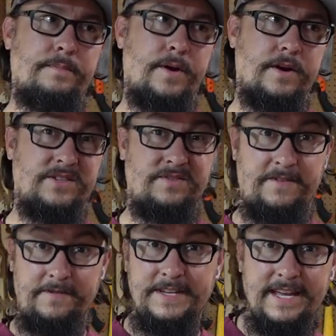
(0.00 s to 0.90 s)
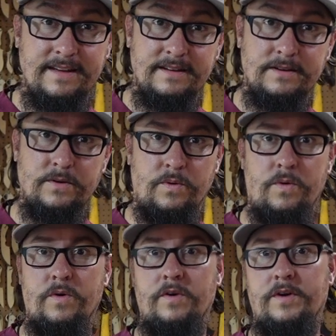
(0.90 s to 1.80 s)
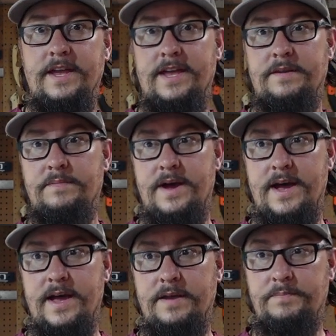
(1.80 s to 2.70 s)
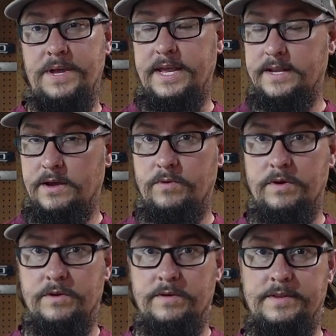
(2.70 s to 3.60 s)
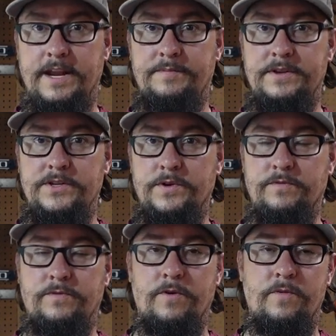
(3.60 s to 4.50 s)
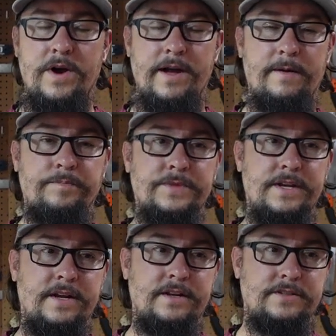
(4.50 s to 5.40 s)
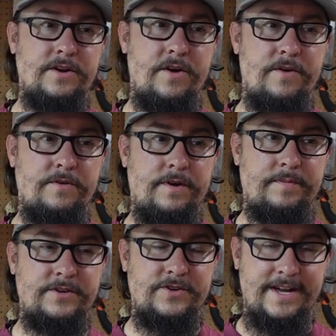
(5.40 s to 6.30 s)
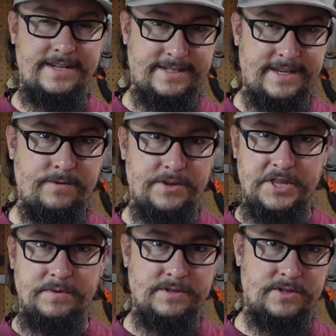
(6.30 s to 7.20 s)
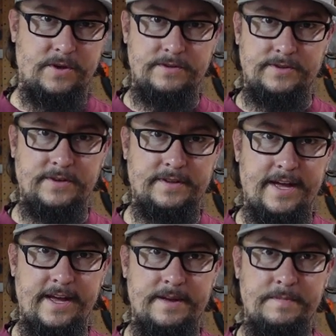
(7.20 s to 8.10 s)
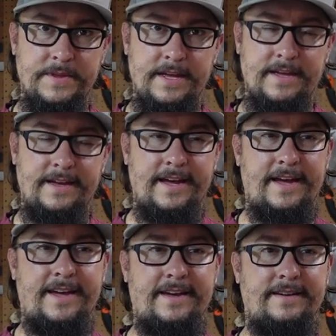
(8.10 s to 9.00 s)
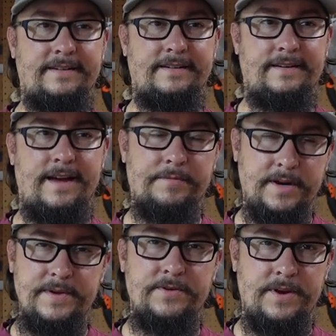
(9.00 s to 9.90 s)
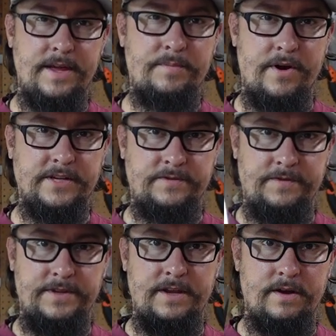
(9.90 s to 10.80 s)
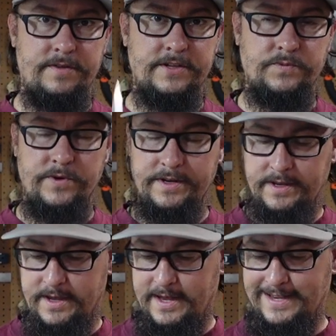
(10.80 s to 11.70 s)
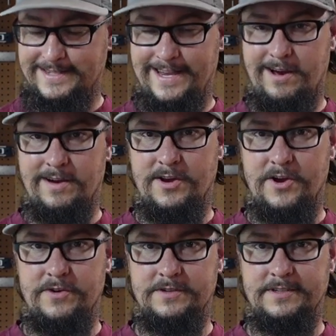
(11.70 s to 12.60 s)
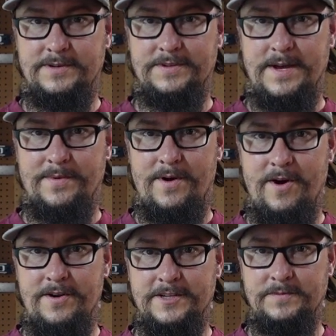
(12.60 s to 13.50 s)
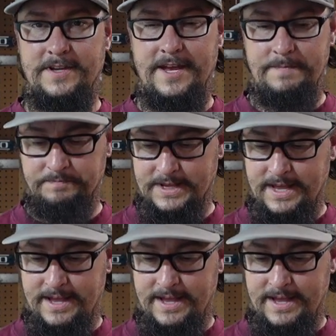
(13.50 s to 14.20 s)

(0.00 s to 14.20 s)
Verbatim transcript: parks 50 or in my peanut oil that I've been doing for a while. So I've been trying to see what the results look like. Uh, I'm going to be doing it in parks 50 on this one, see how it goes, see what type of hardness we get.